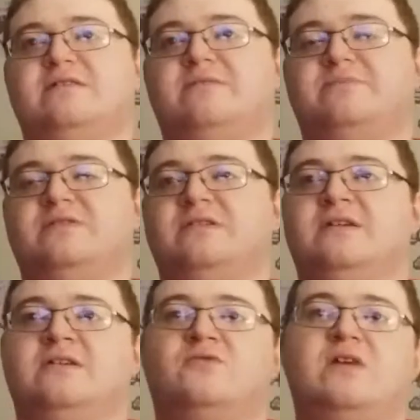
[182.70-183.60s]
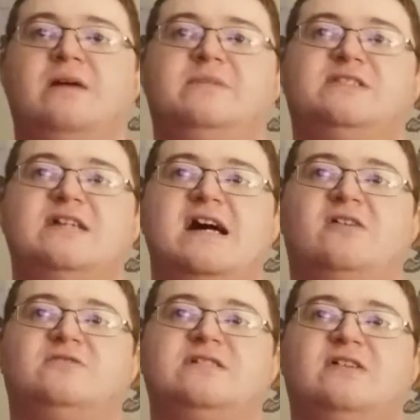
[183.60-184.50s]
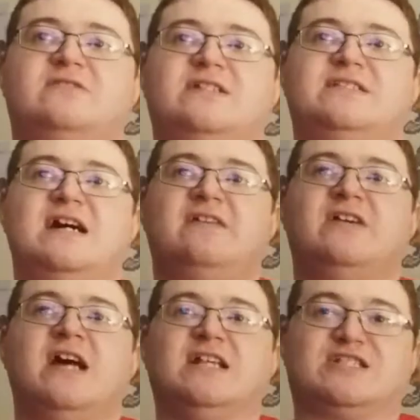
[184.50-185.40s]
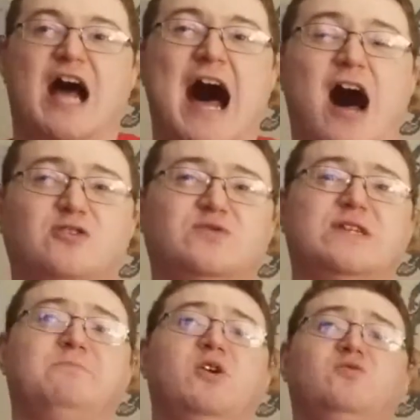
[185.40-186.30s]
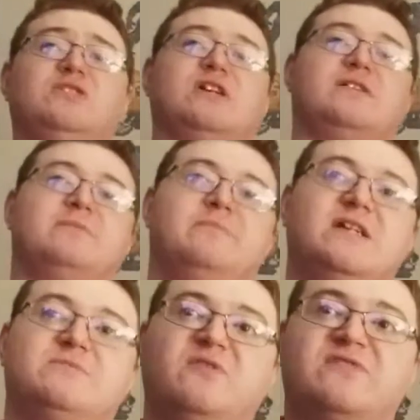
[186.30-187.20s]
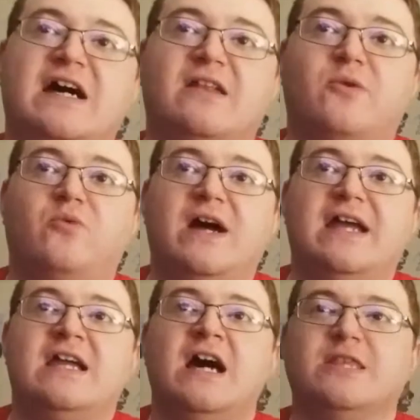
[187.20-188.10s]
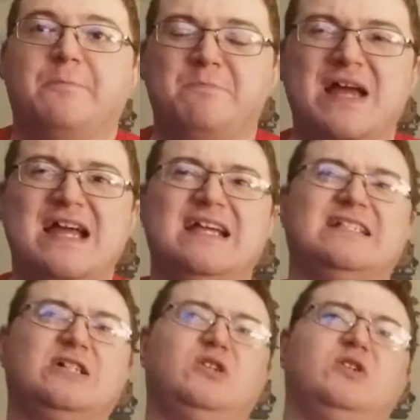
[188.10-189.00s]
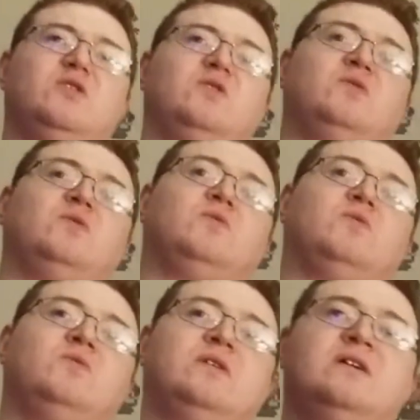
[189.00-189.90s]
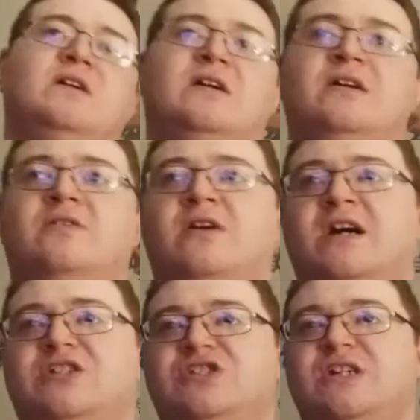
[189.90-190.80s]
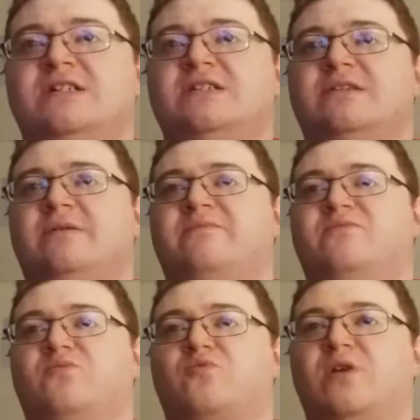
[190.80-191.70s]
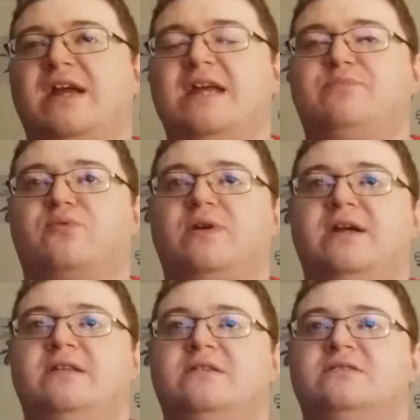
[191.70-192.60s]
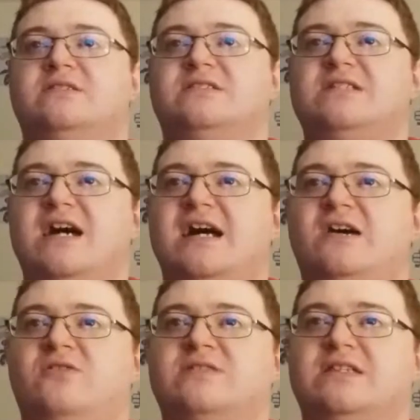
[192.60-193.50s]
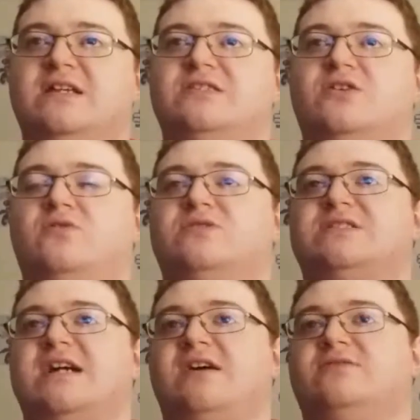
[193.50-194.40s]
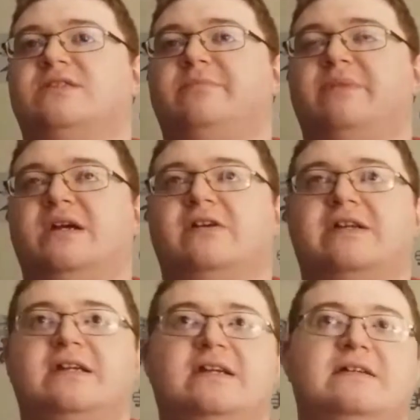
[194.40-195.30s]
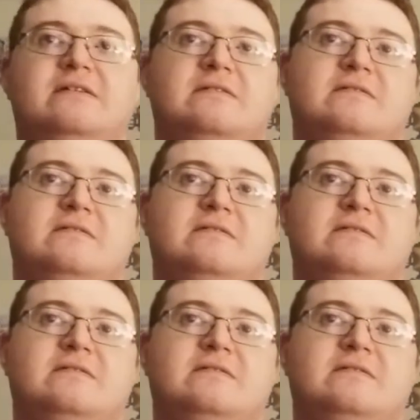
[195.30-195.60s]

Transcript: Yep. Grabbing Styles. Styles gets out of it. Styles with the moonsault. The Miz moves out of the way. The Miz! Oh! Hot shot in the apron to Styles, and then throws Styles in the barricade.